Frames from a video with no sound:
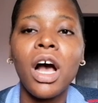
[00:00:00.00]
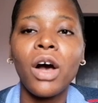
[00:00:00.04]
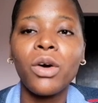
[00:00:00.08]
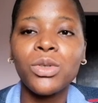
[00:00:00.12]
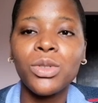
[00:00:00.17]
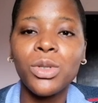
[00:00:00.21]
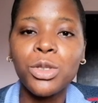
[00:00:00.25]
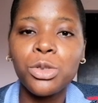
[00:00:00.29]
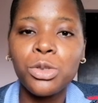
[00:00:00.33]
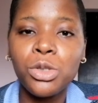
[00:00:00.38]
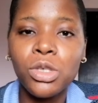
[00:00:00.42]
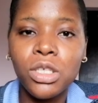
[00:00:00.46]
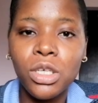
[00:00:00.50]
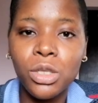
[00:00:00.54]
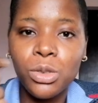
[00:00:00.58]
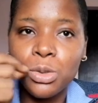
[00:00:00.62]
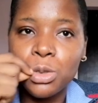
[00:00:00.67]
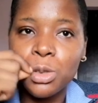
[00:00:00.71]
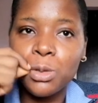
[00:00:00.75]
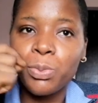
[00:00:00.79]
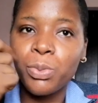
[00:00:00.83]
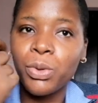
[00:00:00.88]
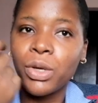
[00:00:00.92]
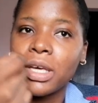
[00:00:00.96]
I'll just use a
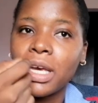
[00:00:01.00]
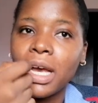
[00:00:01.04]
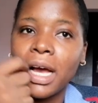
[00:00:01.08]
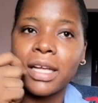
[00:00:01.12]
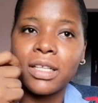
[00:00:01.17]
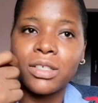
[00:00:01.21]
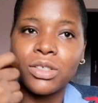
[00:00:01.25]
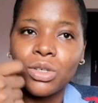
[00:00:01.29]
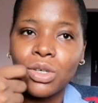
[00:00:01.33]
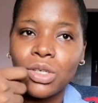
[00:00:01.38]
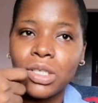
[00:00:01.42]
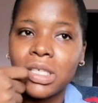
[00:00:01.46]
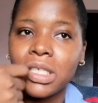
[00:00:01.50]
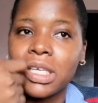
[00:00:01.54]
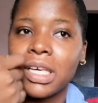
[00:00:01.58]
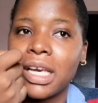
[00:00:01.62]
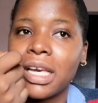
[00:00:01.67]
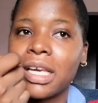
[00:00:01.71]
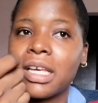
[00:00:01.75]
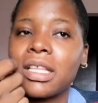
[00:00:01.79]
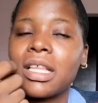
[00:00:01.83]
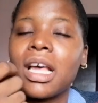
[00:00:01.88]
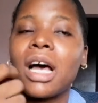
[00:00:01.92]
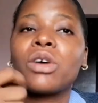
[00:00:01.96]
toothpick and just
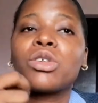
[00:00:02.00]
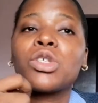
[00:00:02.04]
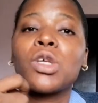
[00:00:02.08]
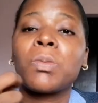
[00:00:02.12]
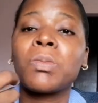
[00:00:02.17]
get it out.